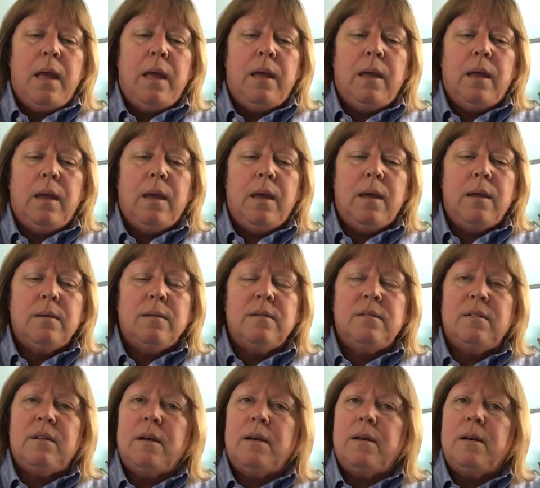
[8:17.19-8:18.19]

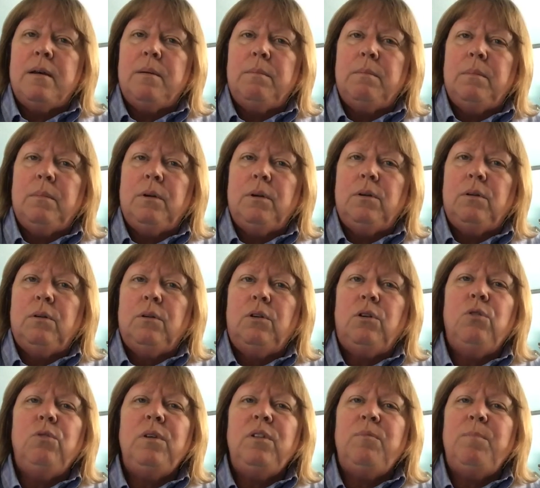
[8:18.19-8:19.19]
And
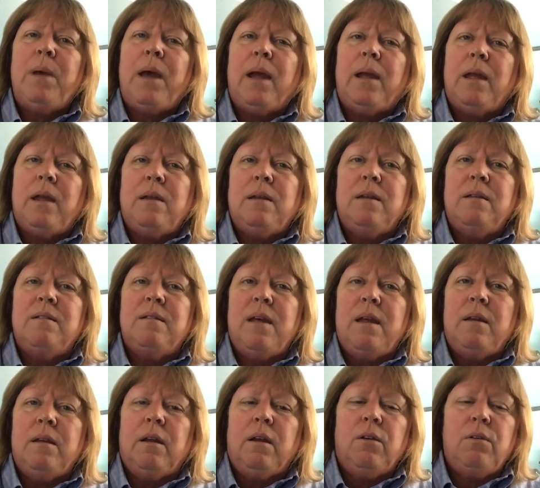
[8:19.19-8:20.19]
who is backing
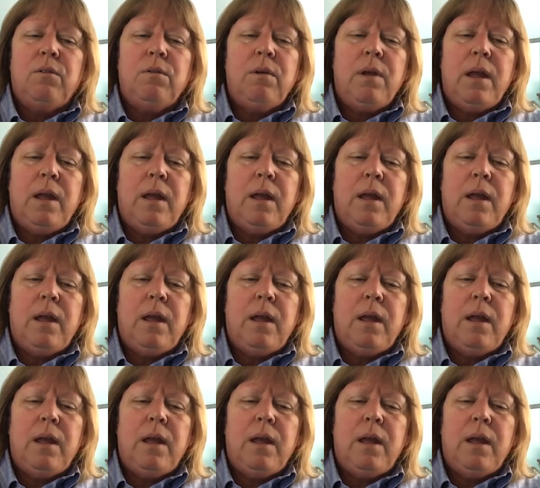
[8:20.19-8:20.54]
Nintendo?